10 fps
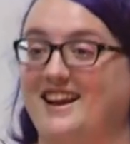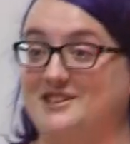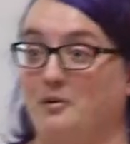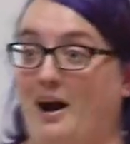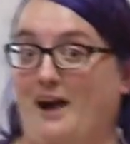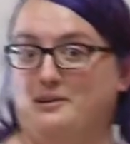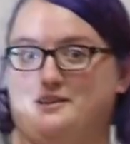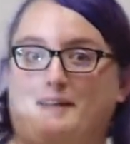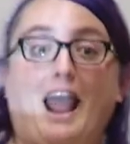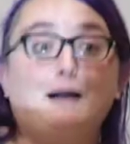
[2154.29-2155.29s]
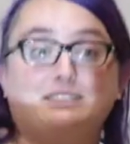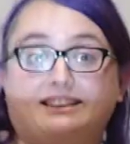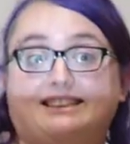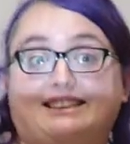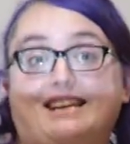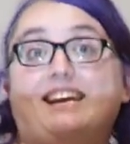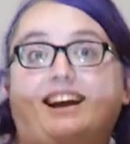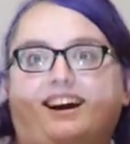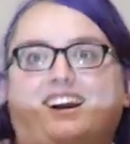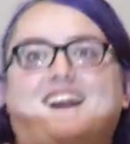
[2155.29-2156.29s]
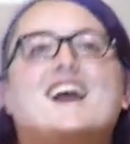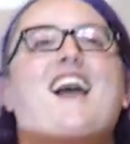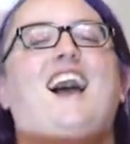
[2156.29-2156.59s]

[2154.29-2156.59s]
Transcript: because the wire was just like, oh, I'm just gonna sit here.